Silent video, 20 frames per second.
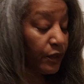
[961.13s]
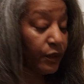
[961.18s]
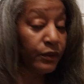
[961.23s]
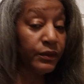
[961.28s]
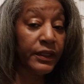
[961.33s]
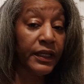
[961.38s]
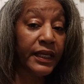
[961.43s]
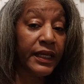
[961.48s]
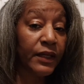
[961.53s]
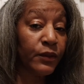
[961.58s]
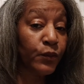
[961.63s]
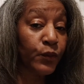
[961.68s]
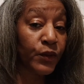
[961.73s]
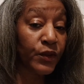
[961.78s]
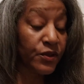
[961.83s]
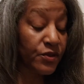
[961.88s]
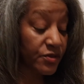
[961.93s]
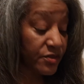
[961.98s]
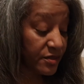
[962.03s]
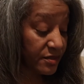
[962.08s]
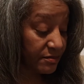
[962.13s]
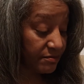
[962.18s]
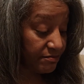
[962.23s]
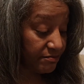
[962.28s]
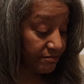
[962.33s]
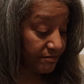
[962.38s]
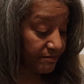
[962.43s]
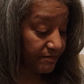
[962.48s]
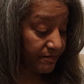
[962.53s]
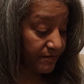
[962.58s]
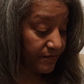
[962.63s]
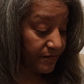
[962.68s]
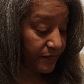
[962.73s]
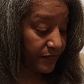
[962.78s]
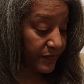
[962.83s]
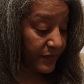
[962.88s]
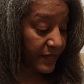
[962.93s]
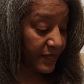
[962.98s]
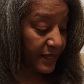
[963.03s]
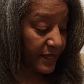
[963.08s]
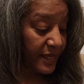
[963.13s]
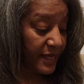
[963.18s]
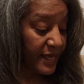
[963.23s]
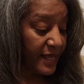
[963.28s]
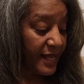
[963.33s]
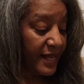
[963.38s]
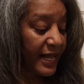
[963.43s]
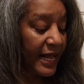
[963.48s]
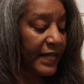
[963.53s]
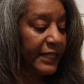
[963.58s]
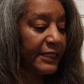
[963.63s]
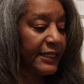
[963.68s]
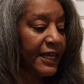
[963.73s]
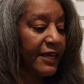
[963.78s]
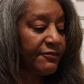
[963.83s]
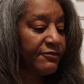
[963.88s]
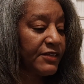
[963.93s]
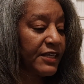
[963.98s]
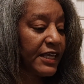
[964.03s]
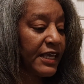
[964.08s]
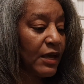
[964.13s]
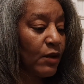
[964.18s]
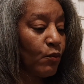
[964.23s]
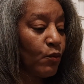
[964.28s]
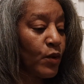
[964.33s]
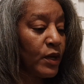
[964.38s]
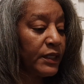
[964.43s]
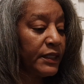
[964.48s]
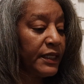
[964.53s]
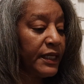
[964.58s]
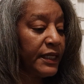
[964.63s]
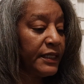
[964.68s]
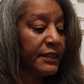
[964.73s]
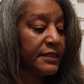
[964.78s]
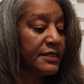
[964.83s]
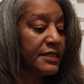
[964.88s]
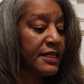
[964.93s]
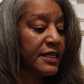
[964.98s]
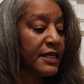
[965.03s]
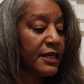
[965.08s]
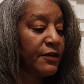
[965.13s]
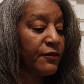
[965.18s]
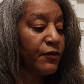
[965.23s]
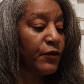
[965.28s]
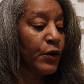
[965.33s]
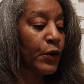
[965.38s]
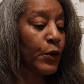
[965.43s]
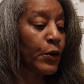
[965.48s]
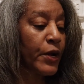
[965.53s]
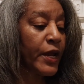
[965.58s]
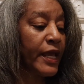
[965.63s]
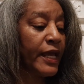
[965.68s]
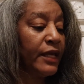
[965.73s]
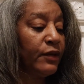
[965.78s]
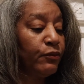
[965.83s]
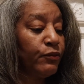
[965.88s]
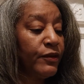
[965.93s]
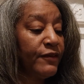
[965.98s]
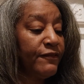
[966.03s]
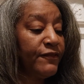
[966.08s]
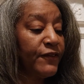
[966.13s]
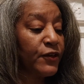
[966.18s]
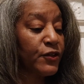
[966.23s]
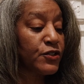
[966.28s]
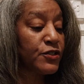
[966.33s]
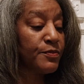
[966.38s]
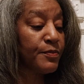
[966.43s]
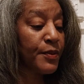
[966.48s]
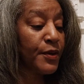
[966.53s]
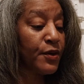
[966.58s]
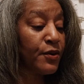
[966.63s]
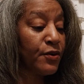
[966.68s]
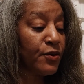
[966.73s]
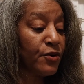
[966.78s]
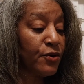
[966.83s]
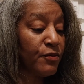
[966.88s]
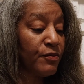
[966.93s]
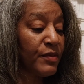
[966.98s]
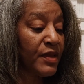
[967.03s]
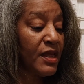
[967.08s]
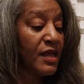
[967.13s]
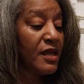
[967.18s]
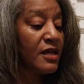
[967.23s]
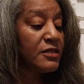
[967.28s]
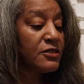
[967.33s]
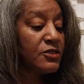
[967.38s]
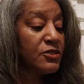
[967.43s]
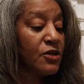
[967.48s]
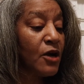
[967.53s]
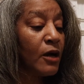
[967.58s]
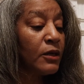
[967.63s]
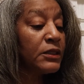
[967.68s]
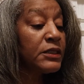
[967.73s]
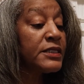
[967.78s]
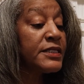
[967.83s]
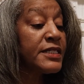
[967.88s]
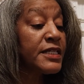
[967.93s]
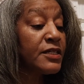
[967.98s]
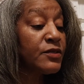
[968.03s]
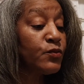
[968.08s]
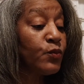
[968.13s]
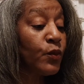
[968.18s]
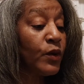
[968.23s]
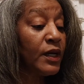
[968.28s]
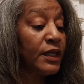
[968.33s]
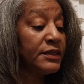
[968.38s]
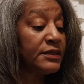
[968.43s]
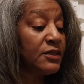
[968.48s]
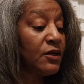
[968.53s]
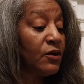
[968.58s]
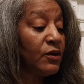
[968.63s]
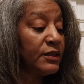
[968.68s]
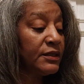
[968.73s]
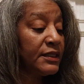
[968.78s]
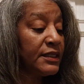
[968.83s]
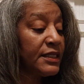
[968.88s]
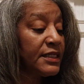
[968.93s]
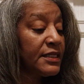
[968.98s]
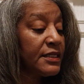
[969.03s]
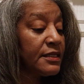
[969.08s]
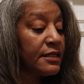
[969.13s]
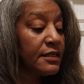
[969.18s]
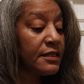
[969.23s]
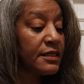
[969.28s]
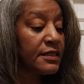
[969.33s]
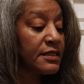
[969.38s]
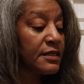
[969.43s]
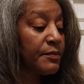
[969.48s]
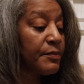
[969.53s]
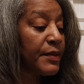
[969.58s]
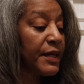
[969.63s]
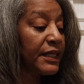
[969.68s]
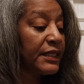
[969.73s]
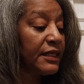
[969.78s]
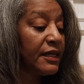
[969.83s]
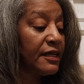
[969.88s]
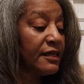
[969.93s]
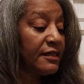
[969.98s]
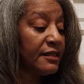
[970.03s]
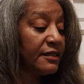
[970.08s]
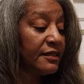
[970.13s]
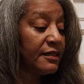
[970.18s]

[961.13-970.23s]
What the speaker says: only get worse. I'll have to get Juanita to give her a reverse perm. Darla did one on Isabella,